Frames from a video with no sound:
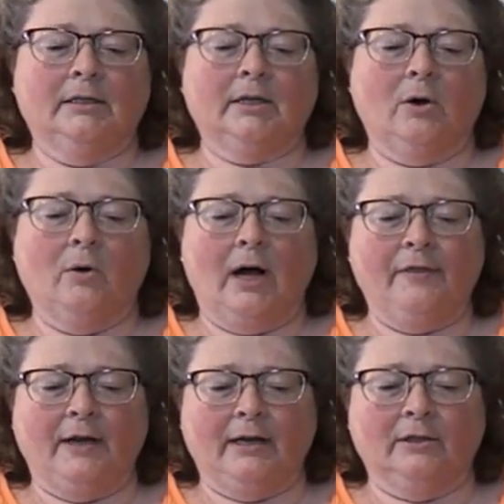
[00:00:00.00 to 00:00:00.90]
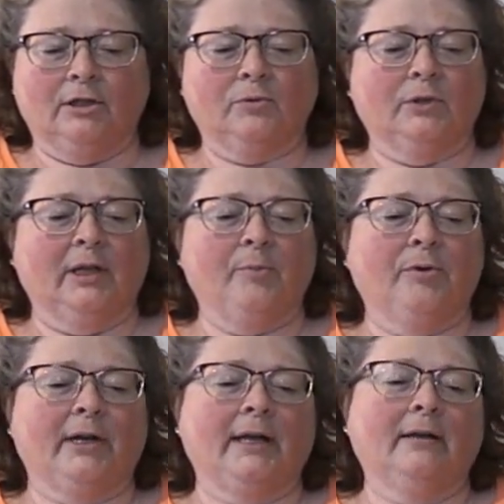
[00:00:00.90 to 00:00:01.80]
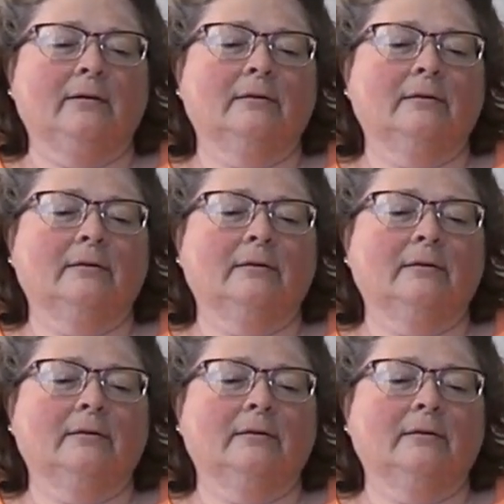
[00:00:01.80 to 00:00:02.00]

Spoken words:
So I thought it looked really pretty.